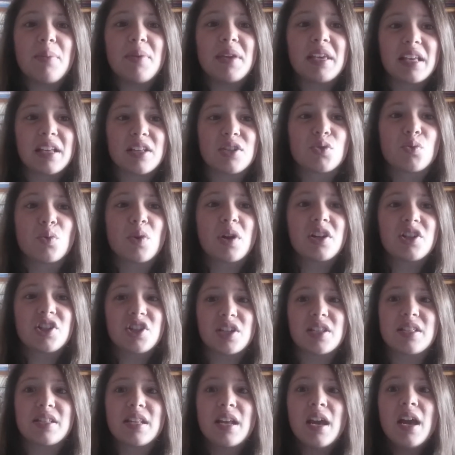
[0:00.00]
because we're
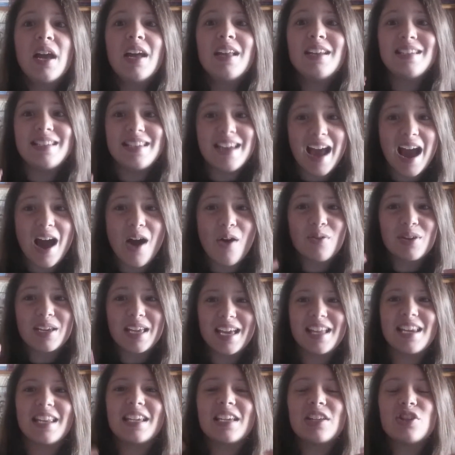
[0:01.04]
just now
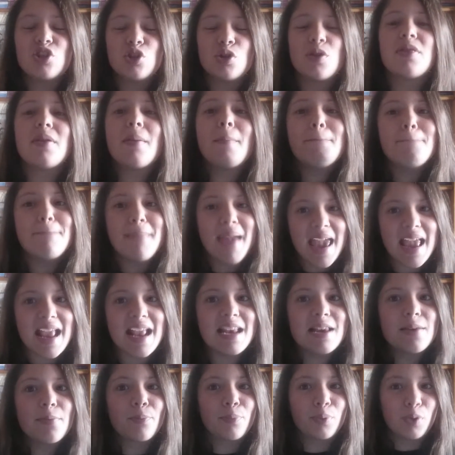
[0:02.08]
getting into the
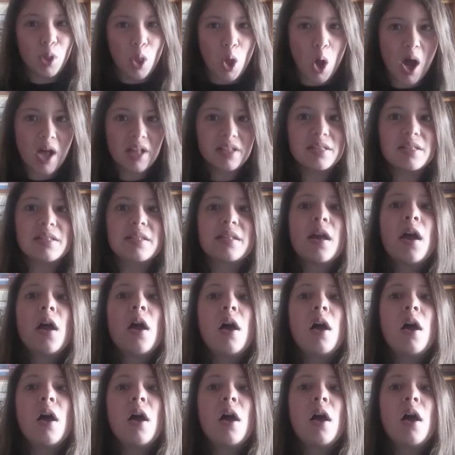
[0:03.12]
main plots